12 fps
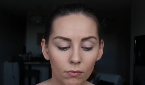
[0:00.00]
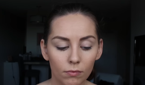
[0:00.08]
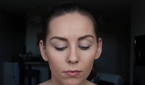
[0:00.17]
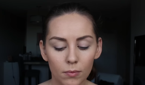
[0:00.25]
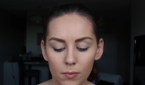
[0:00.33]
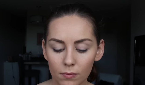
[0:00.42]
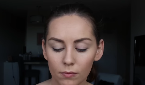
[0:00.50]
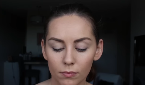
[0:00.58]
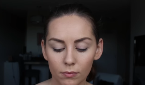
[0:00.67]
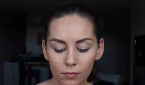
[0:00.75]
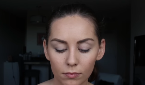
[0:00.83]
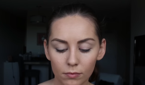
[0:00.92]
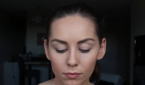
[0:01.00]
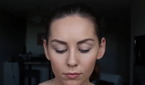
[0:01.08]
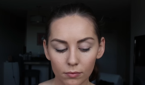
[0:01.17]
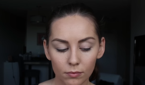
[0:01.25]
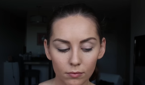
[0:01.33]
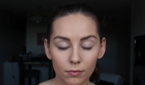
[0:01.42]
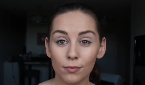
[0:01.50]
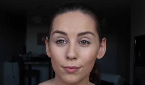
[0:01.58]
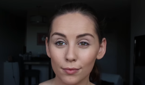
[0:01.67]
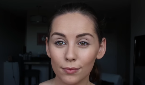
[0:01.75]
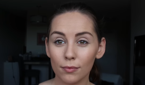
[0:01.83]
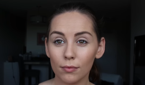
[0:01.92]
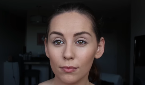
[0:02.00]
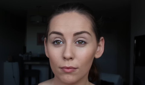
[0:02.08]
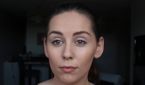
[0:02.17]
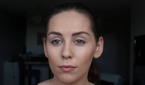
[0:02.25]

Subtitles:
Nothing is said.